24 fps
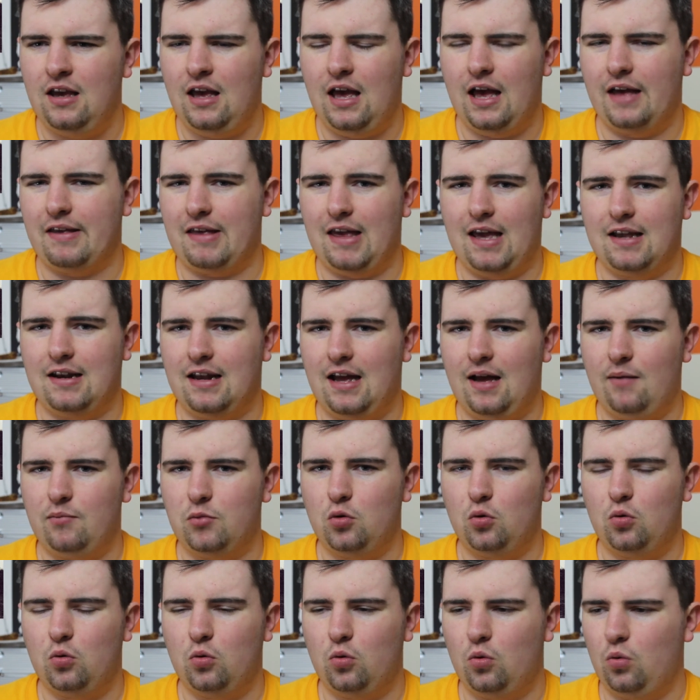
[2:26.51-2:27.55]
Again, I'm
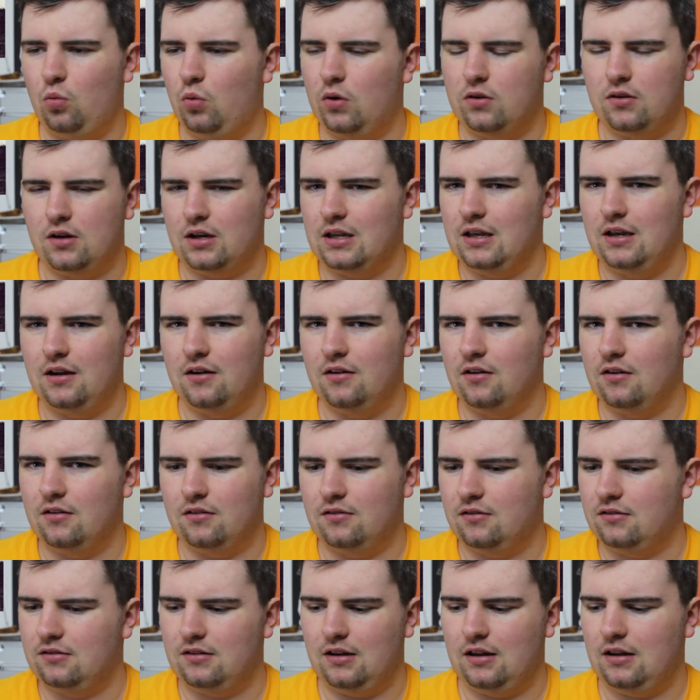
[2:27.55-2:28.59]
no Wonder
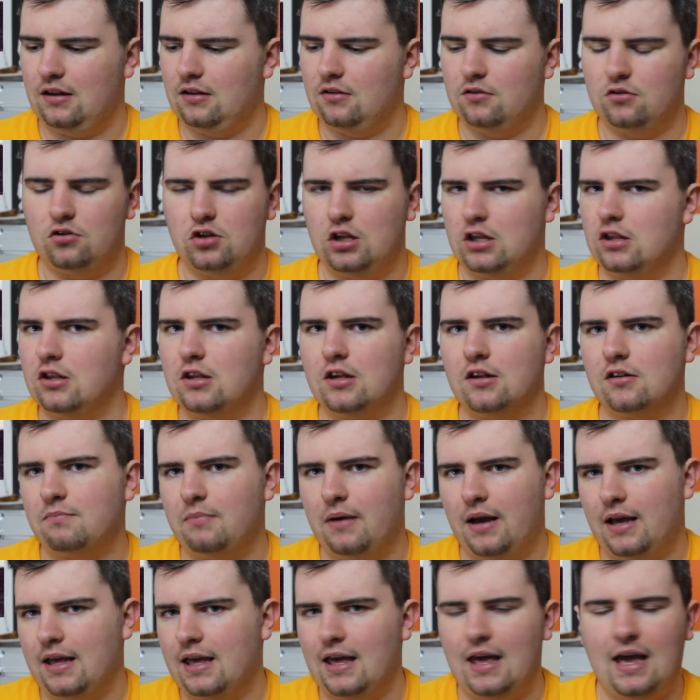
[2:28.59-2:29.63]
Years genius
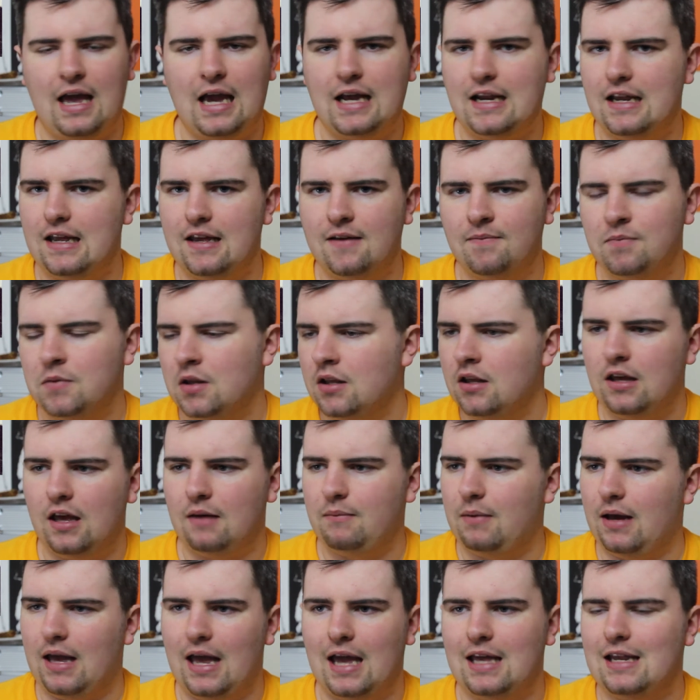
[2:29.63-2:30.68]
by
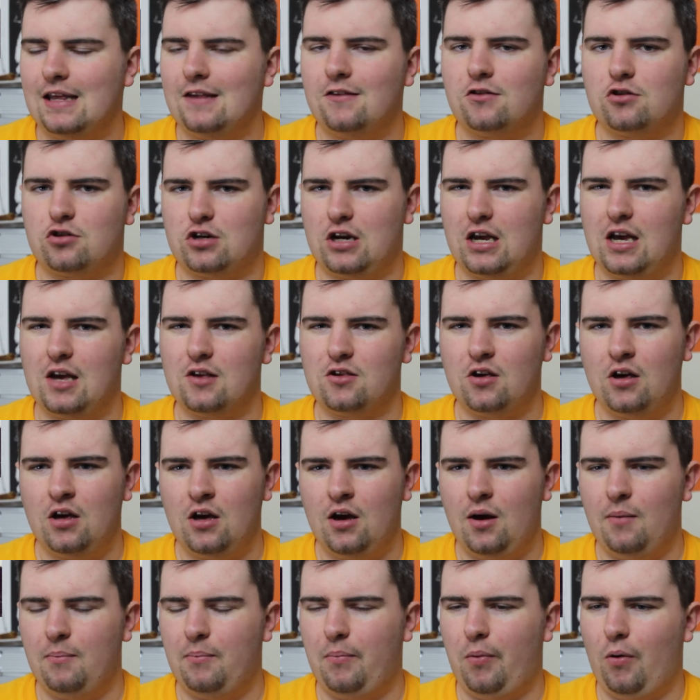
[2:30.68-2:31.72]
any stretch,
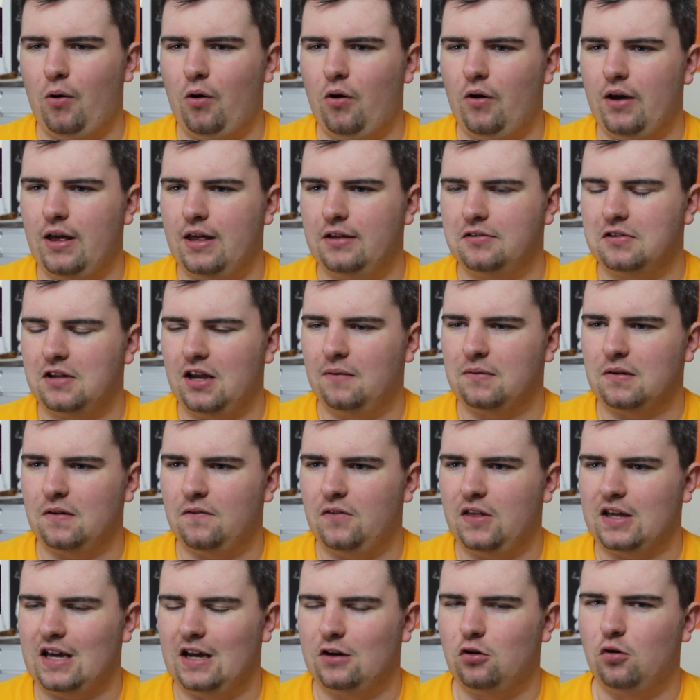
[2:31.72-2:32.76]
but in terms of
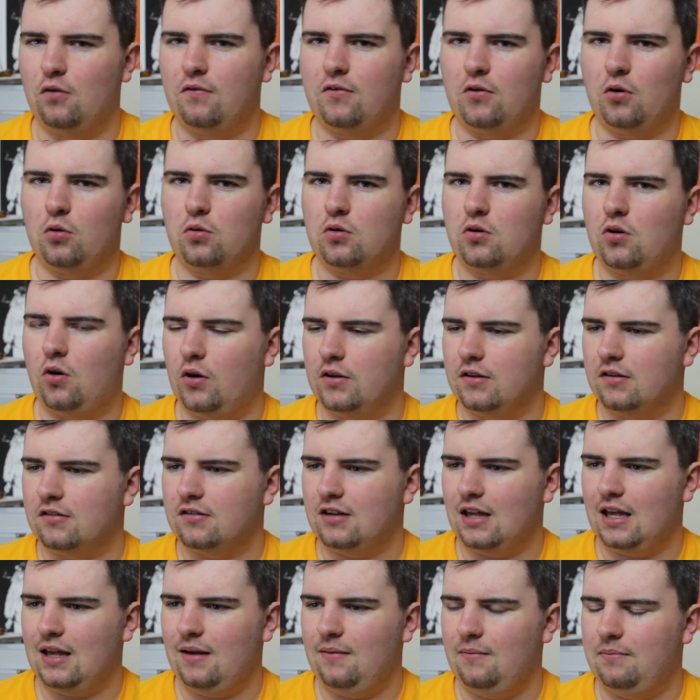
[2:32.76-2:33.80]
like an overall
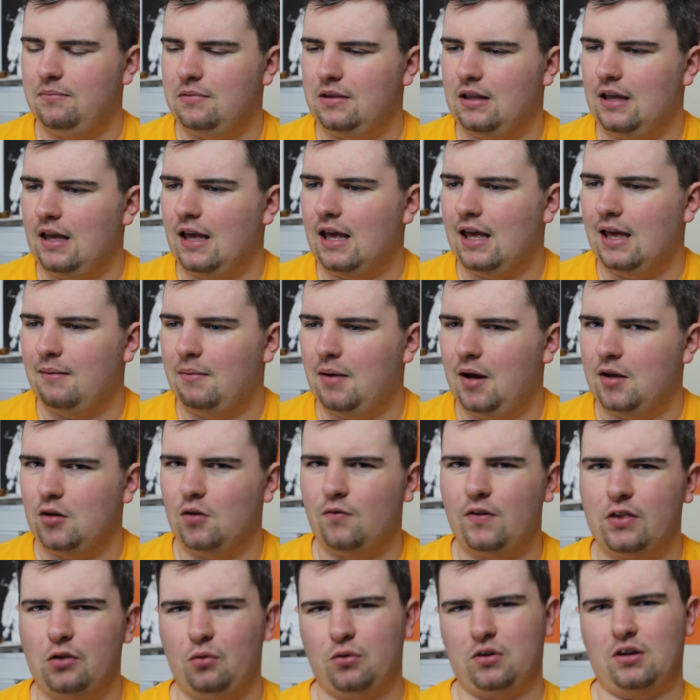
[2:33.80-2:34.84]
concept, I
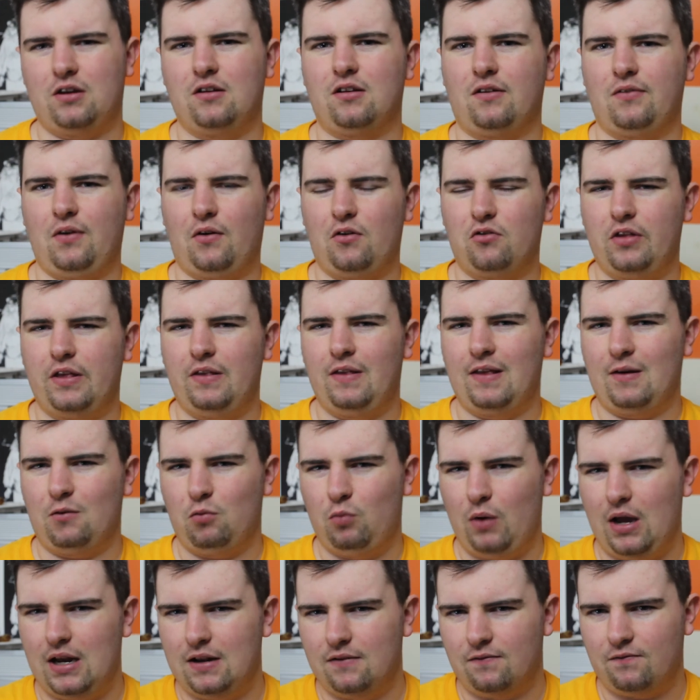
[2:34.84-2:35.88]
don't think the Wonder Years have ever really like
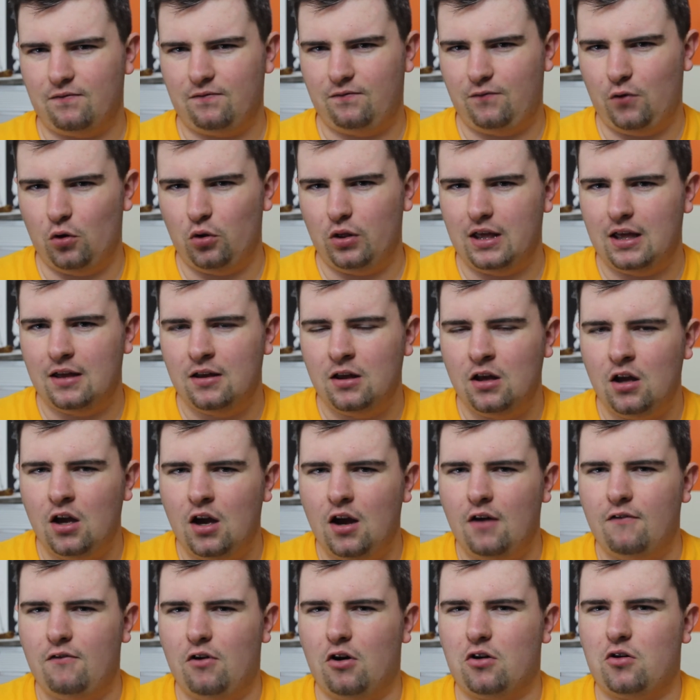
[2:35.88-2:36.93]
went fully
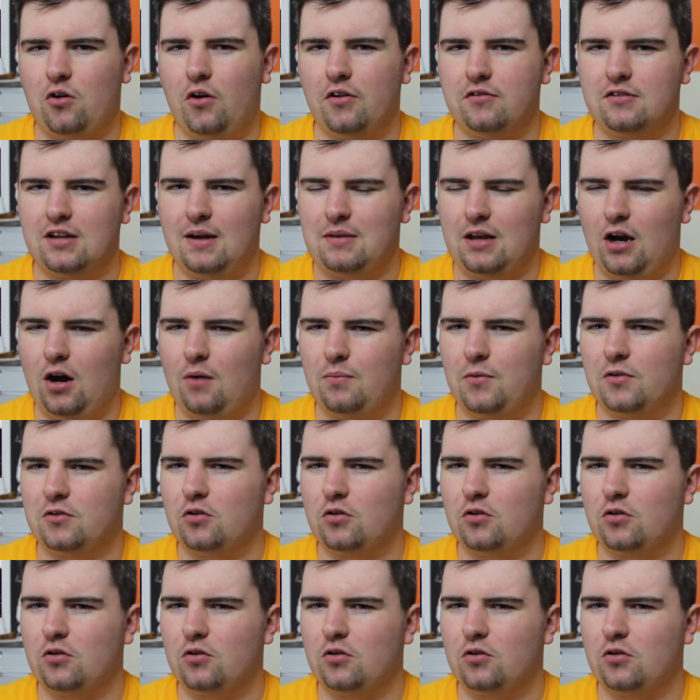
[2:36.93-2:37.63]
for a concept album.